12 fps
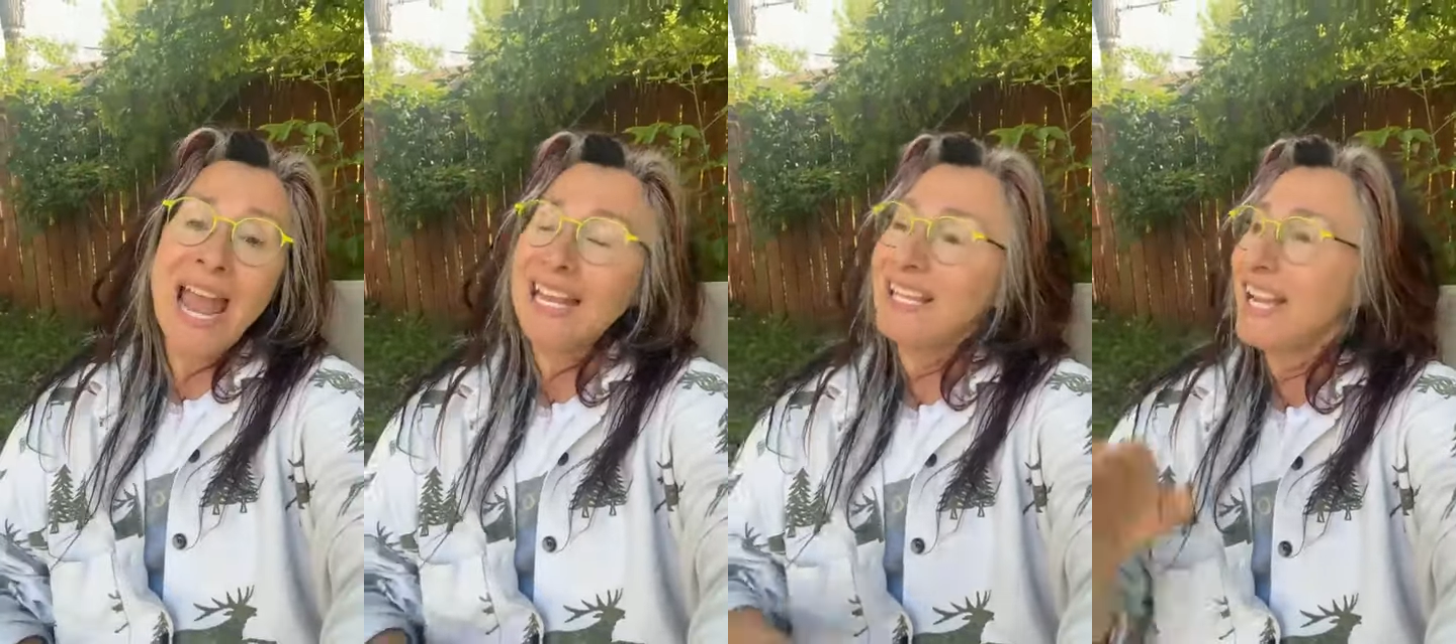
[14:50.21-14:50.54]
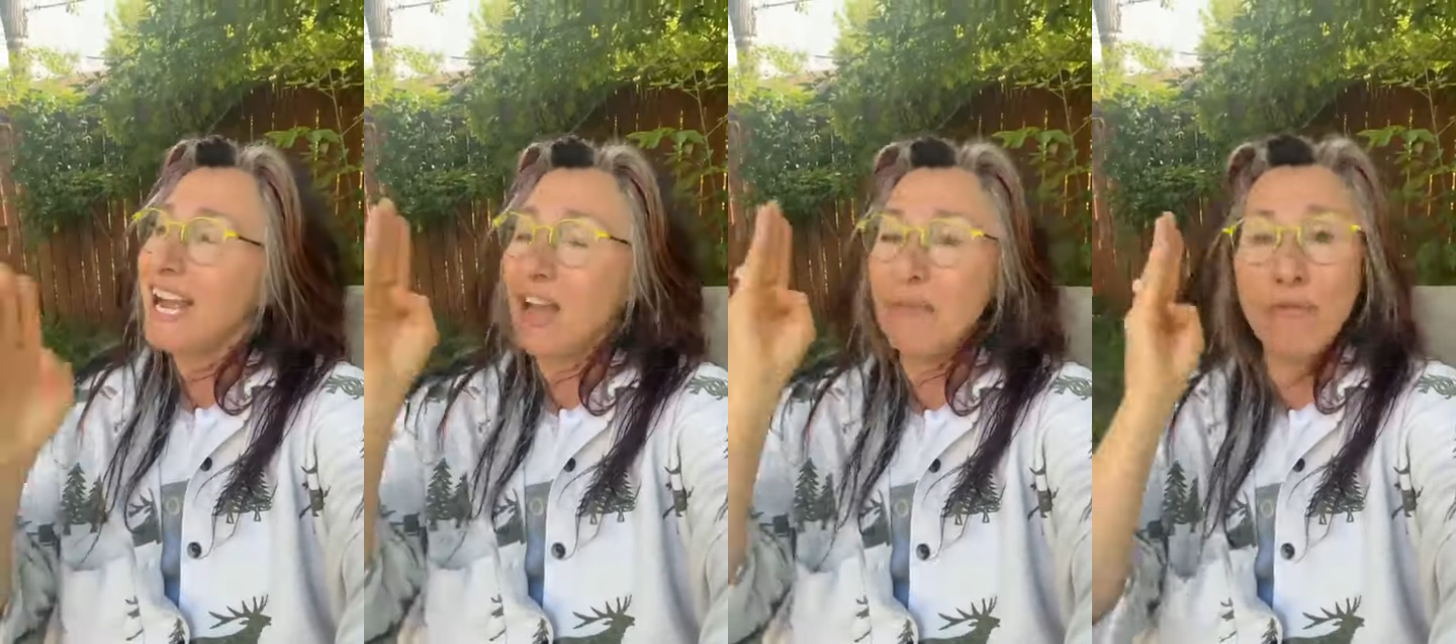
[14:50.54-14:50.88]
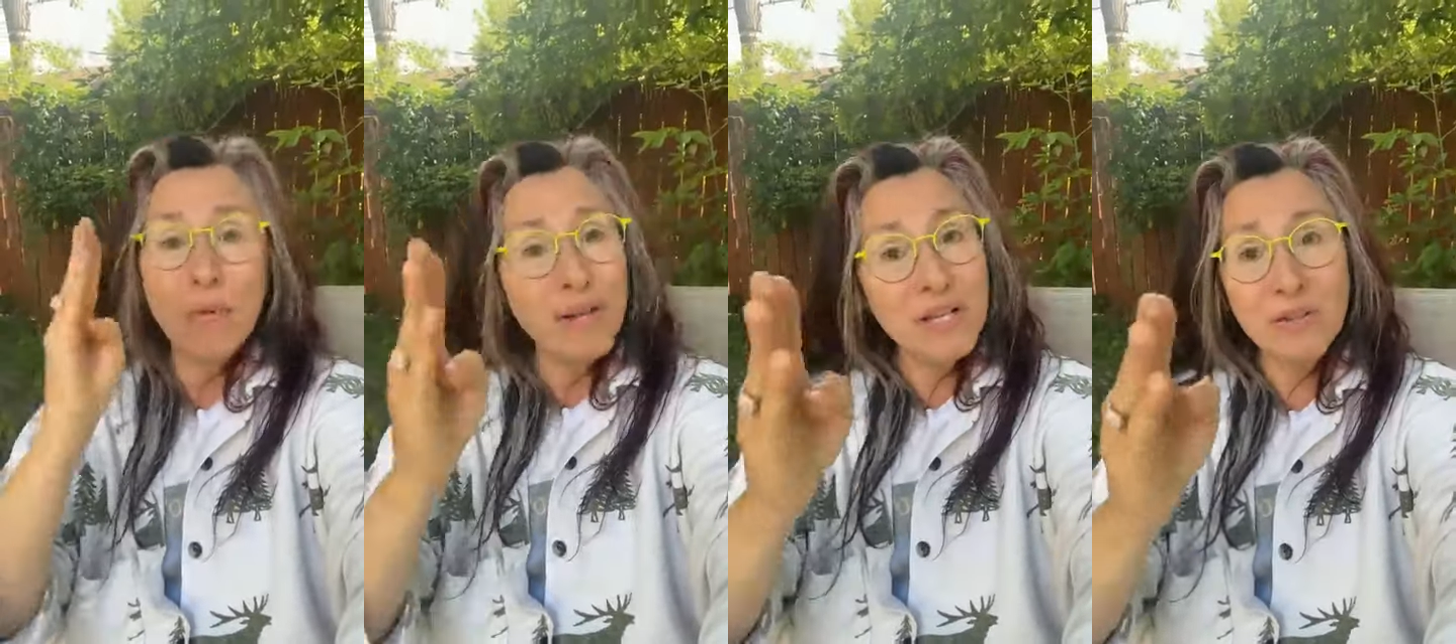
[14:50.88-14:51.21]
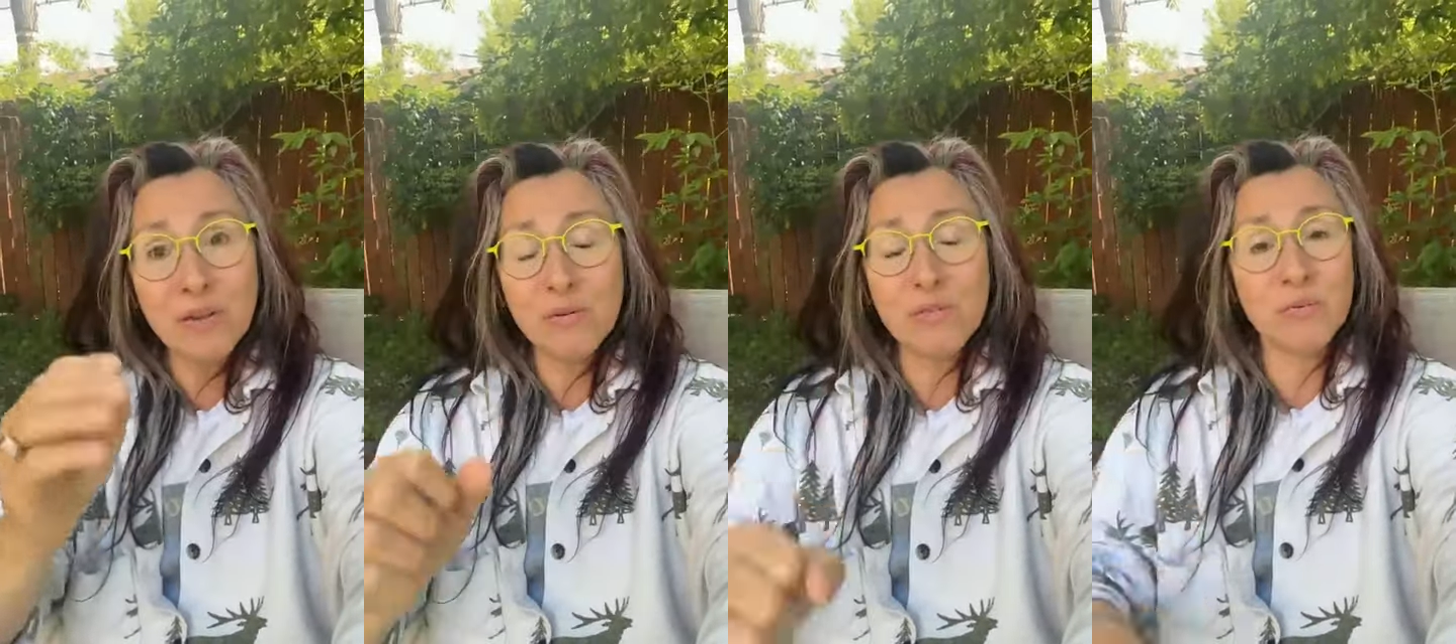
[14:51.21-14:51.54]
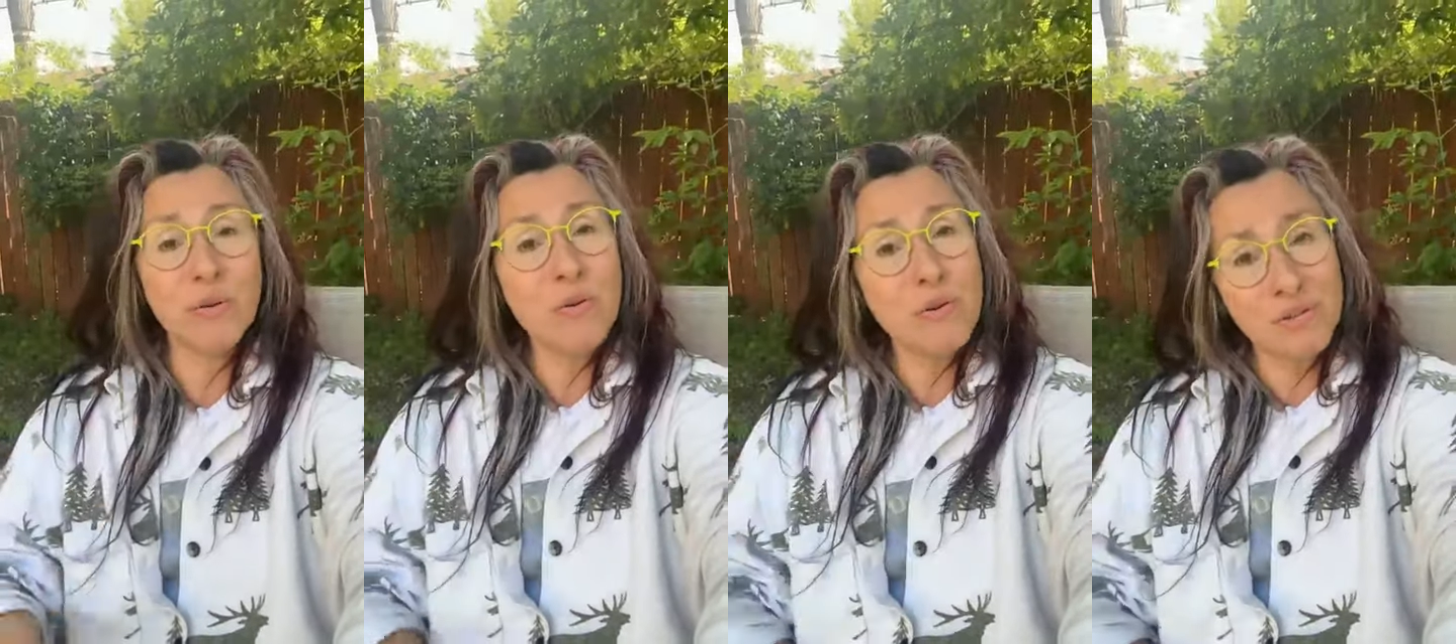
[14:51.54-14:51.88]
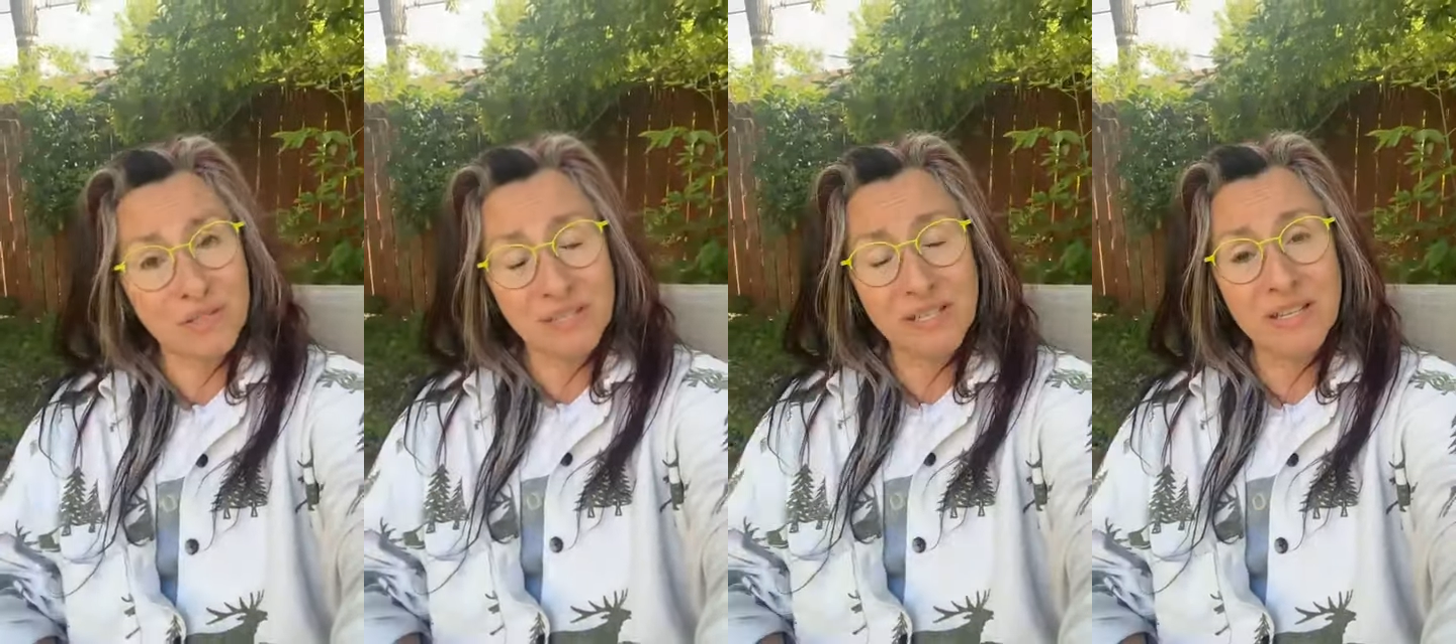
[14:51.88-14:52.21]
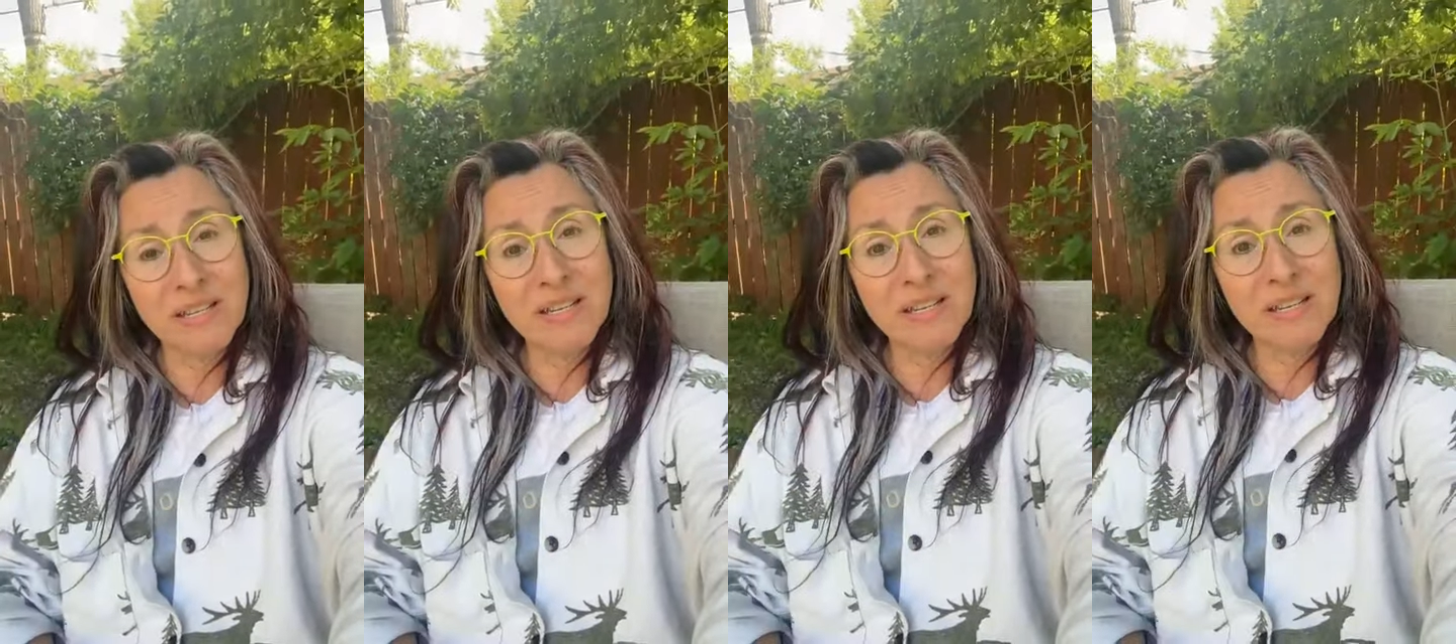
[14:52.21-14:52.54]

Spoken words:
and they have voided those rules.